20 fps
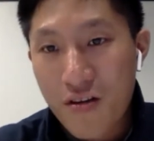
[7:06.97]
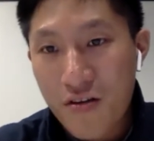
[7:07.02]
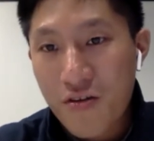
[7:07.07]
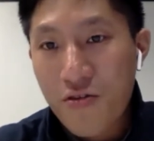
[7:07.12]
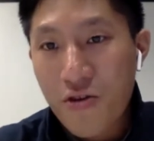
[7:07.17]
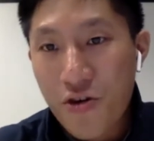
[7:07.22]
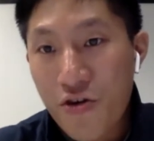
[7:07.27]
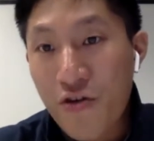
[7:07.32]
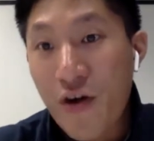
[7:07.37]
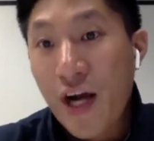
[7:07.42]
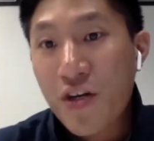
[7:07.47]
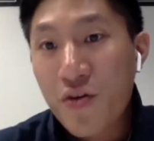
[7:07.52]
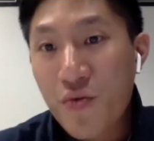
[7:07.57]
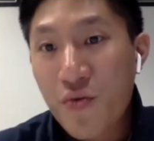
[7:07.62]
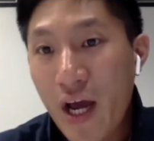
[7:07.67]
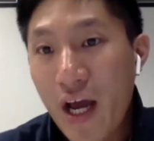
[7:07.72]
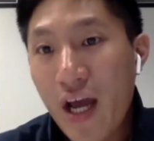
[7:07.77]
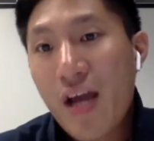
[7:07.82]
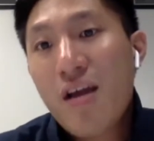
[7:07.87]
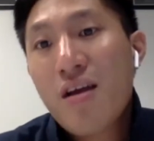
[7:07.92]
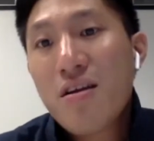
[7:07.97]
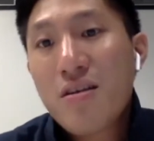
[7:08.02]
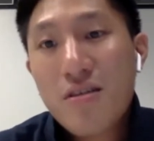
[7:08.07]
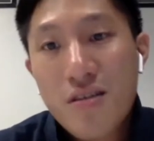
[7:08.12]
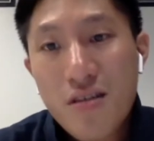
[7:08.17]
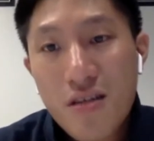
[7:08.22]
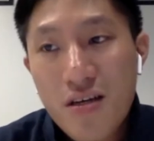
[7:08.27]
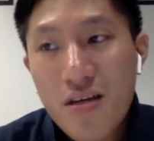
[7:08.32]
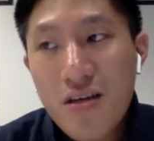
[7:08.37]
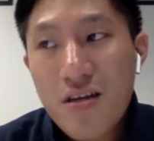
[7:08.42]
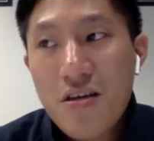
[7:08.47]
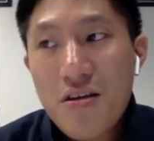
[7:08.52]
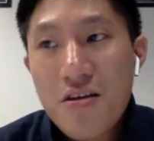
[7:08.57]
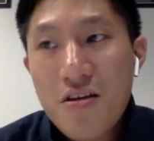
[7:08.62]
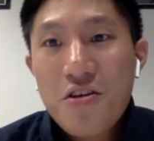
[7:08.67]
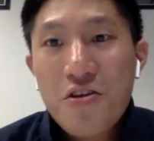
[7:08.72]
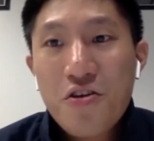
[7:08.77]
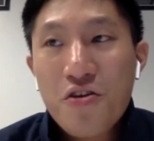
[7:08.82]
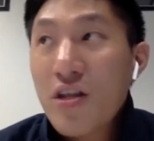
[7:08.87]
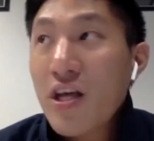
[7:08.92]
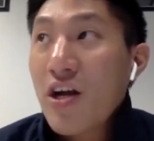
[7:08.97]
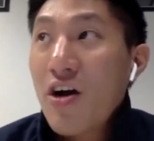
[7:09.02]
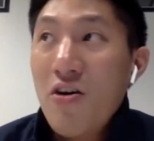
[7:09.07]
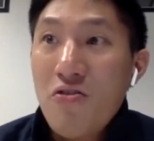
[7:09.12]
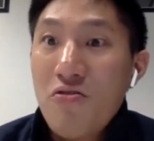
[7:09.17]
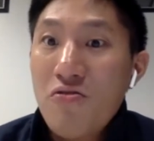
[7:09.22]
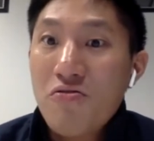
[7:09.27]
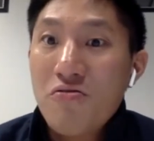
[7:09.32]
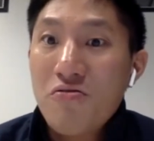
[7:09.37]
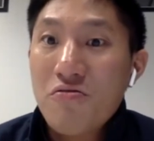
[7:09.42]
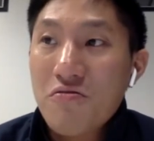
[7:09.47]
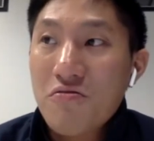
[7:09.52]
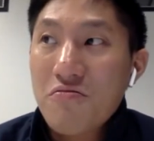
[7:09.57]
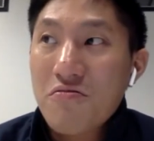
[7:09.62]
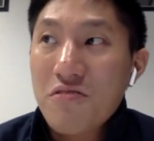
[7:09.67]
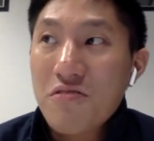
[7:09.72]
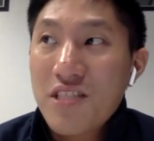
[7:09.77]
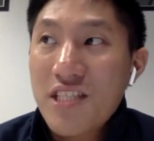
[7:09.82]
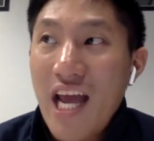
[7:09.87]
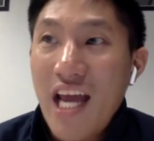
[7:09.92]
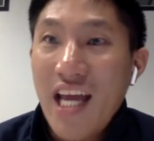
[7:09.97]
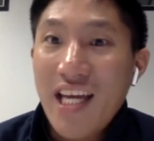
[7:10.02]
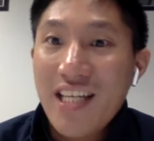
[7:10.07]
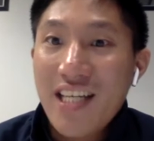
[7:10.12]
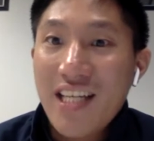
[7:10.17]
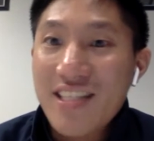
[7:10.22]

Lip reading: correct way, you're like, oh, dang it.